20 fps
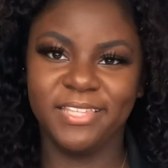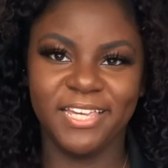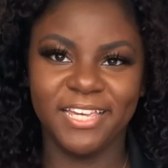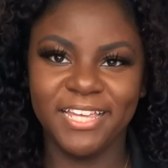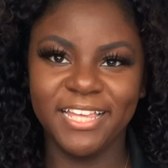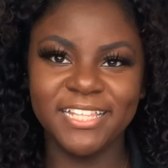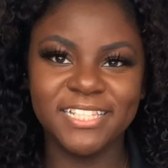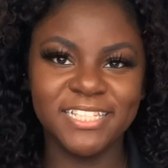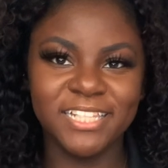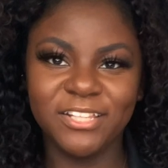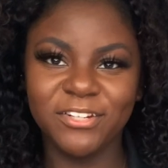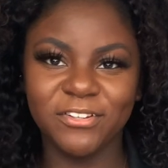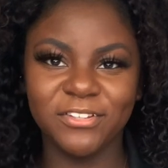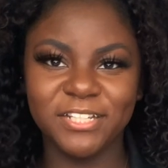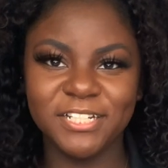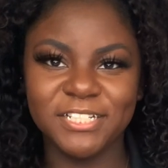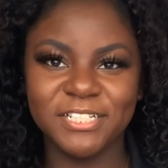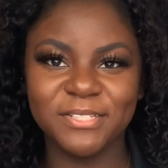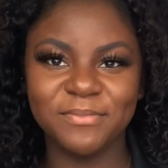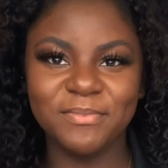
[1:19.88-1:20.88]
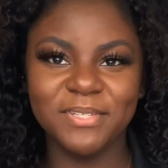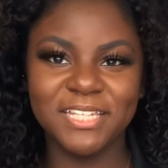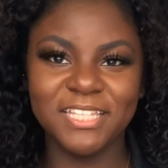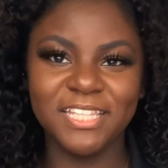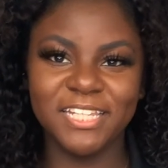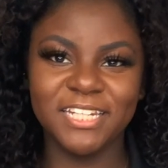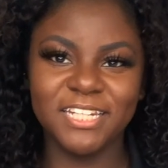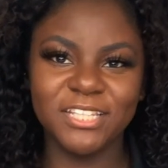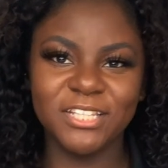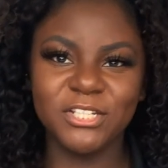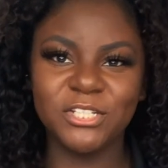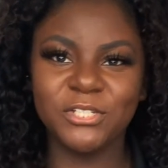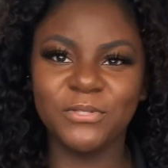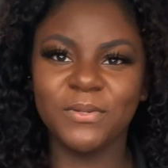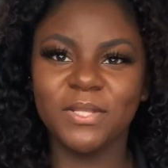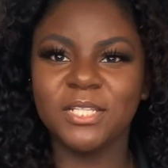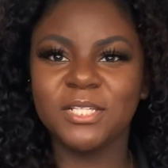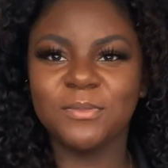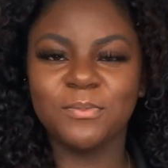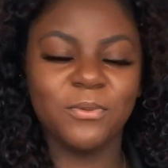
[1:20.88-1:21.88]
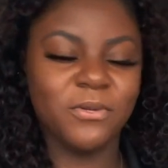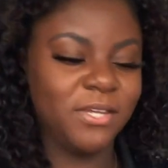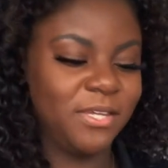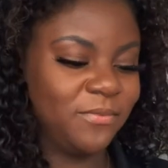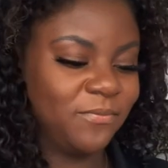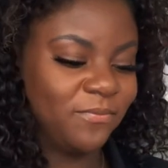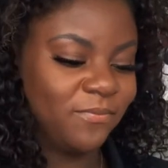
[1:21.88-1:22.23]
it's literally just me cleaning the shoe at this point.